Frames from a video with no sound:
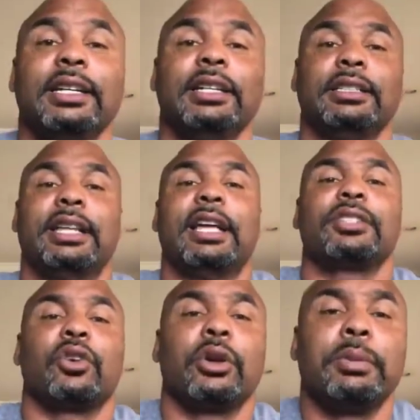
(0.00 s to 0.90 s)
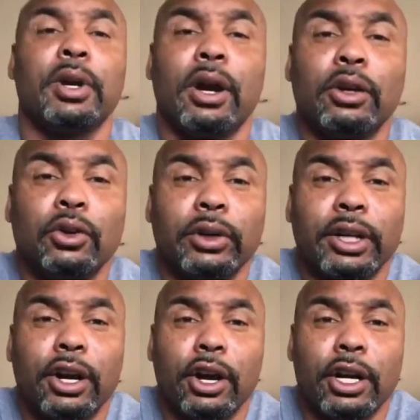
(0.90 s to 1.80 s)
That's going to be our little
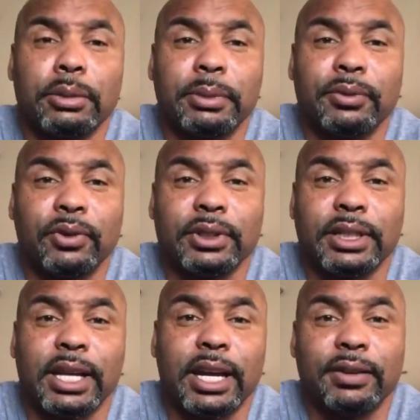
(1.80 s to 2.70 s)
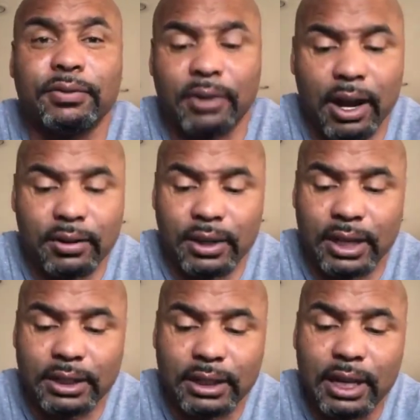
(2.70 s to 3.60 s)
encouragement for today. 5
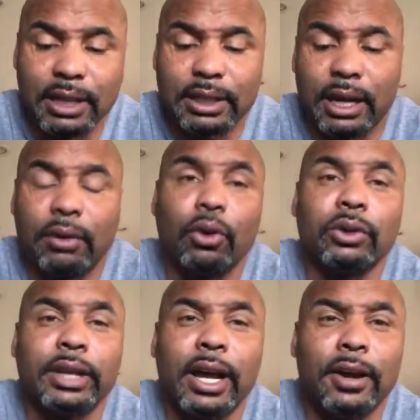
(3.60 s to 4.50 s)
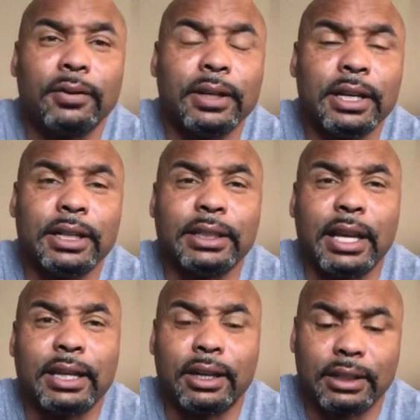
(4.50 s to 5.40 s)
things that I wrote down that
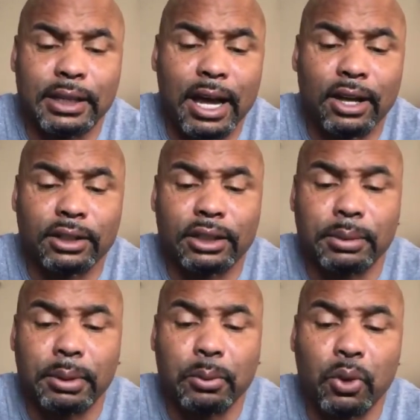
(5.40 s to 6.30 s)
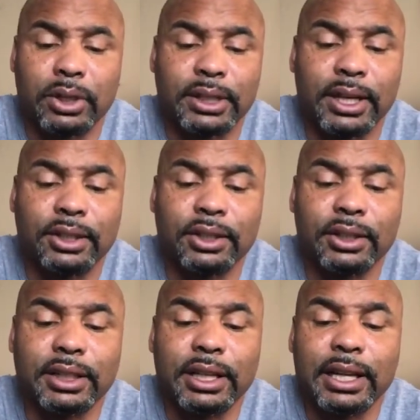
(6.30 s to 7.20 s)
allows us to be more
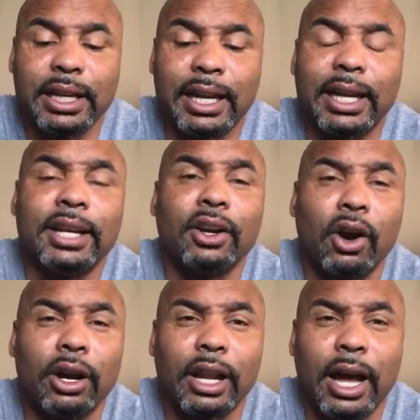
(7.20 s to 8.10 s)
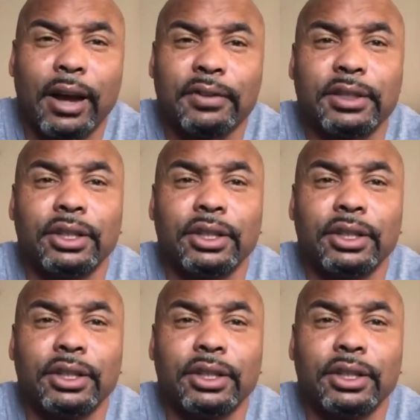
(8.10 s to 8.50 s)
centered in our lives.